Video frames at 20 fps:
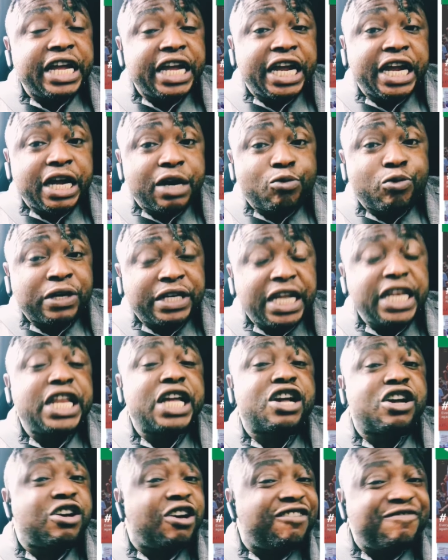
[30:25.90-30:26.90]
within the
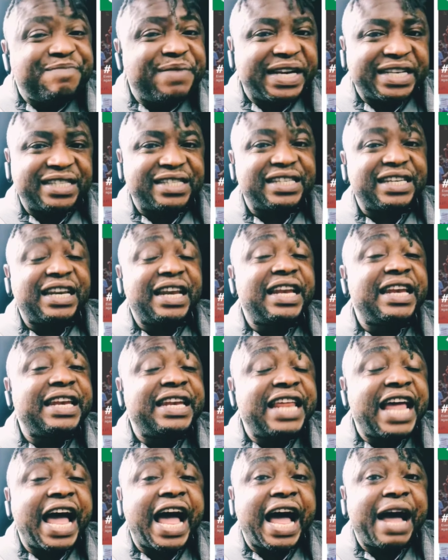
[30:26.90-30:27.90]
government,
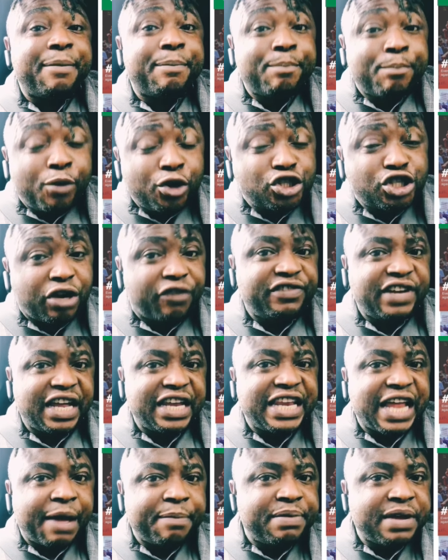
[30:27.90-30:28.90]
most of them,
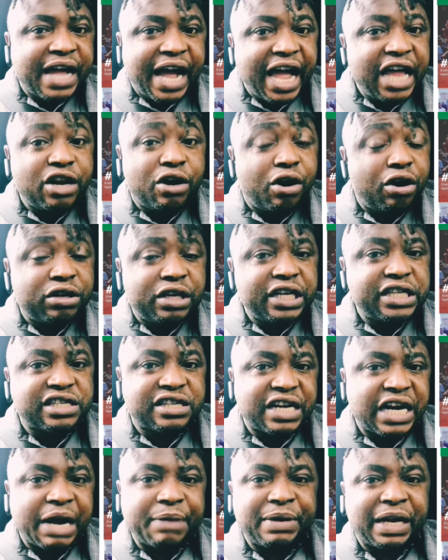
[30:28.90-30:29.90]
they are behind all this
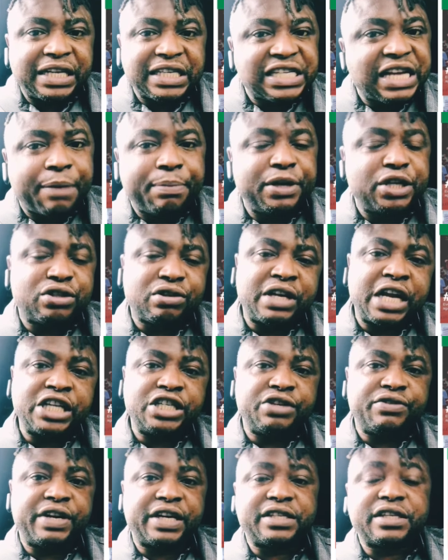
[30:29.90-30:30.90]
crime that is happening to
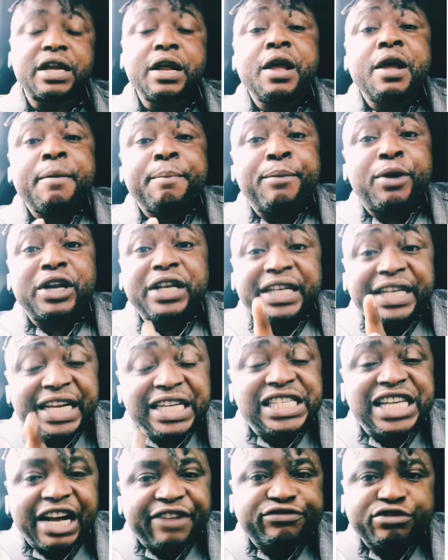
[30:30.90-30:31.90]
Nigerians. But this
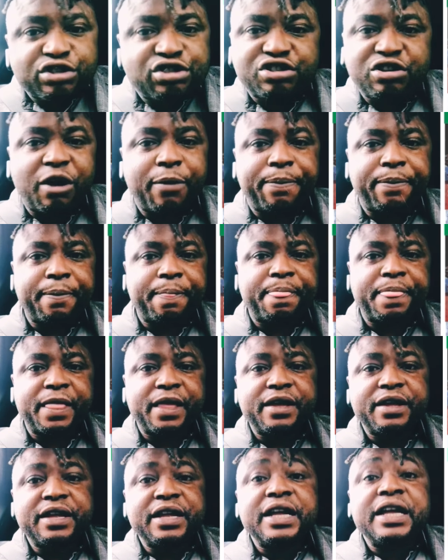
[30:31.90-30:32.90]
has to stop.
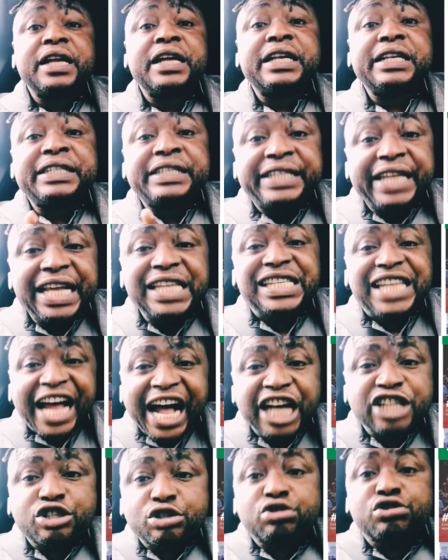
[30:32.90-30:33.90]
This
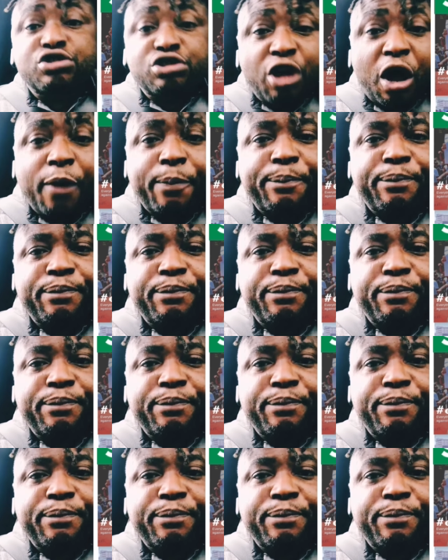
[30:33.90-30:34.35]
has to stop.